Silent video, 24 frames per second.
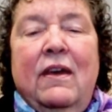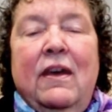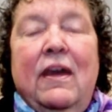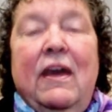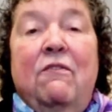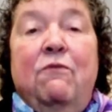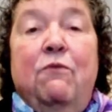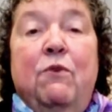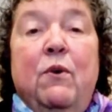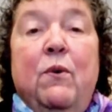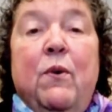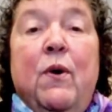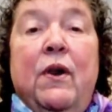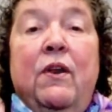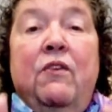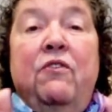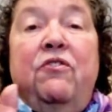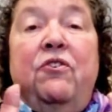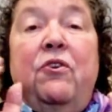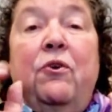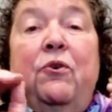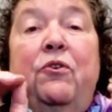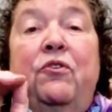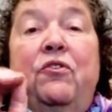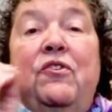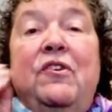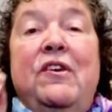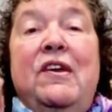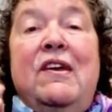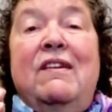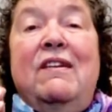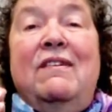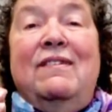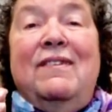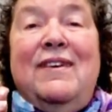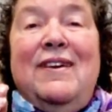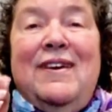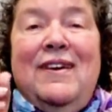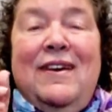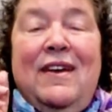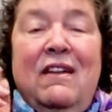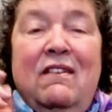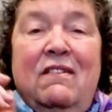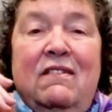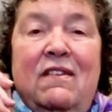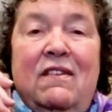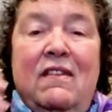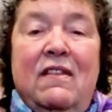if we want to sow seeds
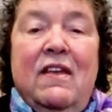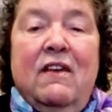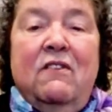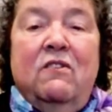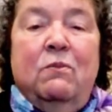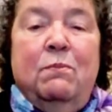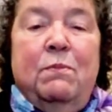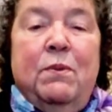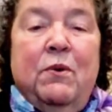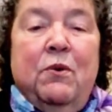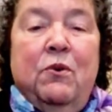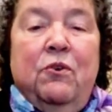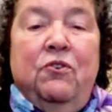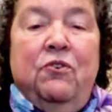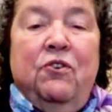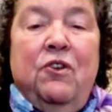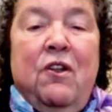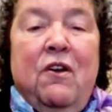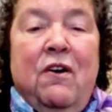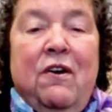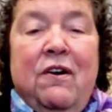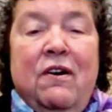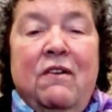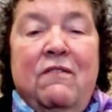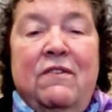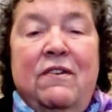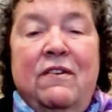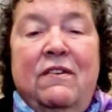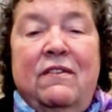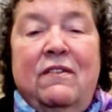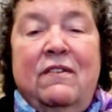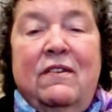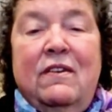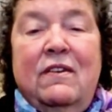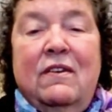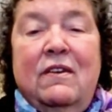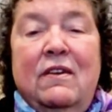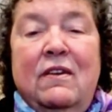and see that spiritual harvest.